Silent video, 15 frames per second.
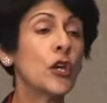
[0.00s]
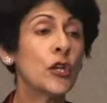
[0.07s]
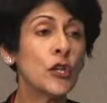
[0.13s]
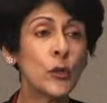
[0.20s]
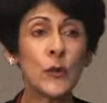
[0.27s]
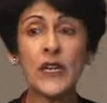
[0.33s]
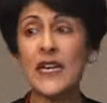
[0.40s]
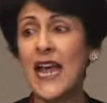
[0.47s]

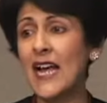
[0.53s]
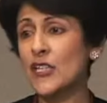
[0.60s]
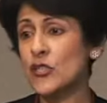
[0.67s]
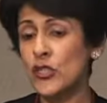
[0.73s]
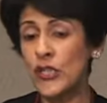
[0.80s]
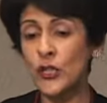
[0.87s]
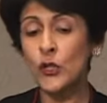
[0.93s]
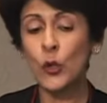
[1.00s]
you can
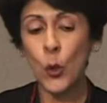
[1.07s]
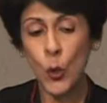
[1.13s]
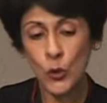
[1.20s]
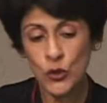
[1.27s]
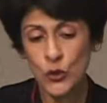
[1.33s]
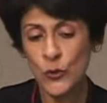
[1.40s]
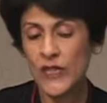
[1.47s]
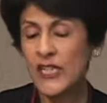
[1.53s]
actually go
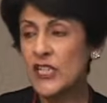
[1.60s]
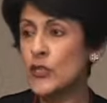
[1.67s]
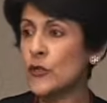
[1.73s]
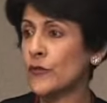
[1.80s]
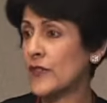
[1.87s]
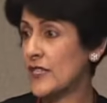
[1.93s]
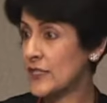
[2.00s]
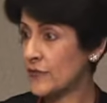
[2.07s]
to each
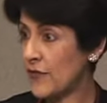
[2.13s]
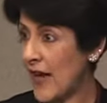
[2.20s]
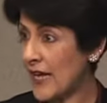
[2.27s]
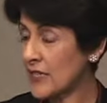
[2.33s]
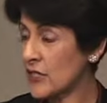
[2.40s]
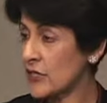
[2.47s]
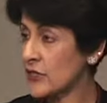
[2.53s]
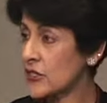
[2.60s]
of these
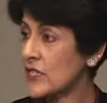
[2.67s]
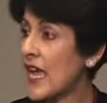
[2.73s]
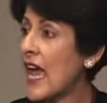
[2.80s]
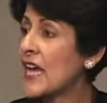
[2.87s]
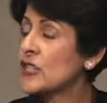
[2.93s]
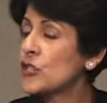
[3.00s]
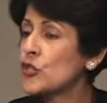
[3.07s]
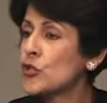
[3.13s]
factors
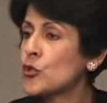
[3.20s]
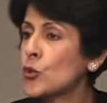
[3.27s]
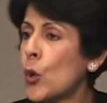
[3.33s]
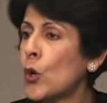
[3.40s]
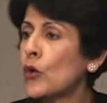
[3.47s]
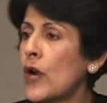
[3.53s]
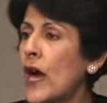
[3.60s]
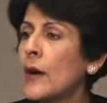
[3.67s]
and
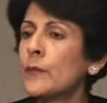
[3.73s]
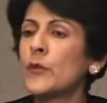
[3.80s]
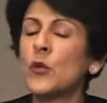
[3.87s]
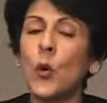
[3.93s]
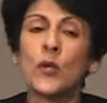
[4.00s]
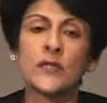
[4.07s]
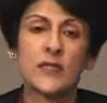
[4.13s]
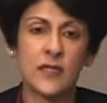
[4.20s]
shore up
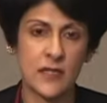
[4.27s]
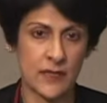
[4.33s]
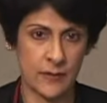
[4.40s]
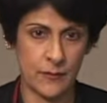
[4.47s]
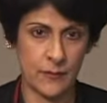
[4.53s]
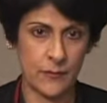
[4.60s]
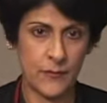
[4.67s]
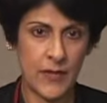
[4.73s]
your system.
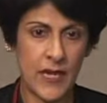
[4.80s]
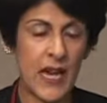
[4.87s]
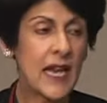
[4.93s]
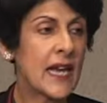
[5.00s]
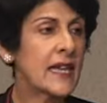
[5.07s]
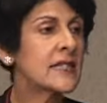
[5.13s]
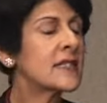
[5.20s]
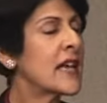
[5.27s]

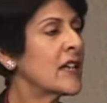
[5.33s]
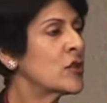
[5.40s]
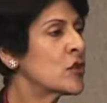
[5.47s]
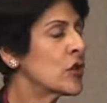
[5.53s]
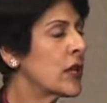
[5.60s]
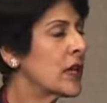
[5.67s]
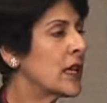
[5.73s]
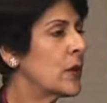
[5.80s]

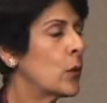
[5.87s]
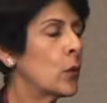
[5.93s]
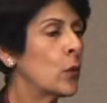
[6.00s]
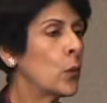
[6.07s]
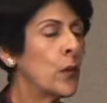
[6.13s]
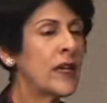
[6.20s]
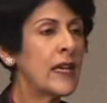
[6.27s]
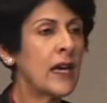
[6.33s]
Essentially,
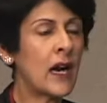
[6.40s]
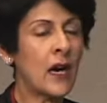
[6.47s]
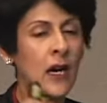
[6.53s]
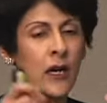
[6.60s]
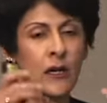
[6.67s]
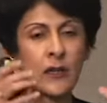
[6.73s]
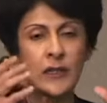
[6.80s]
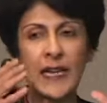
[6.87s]
we
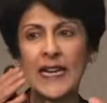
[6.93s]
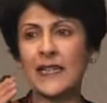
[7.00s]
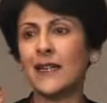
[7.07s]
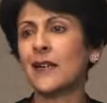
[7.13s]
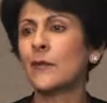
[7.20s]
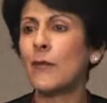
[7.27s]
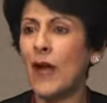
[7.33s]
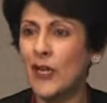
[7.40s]
are like
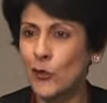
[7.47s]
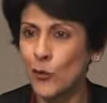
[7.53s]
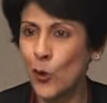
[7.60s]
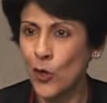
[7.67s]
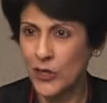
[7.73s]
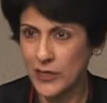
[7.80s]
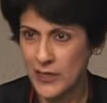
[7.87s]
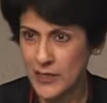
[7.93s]
little
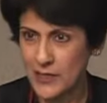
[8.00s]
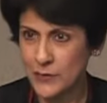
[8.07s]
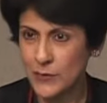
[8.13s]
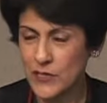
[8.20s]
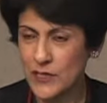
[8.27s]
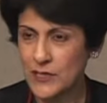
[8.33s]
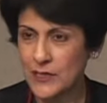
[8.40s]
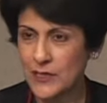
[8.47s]

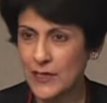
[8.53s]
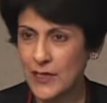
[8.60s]
microorganisms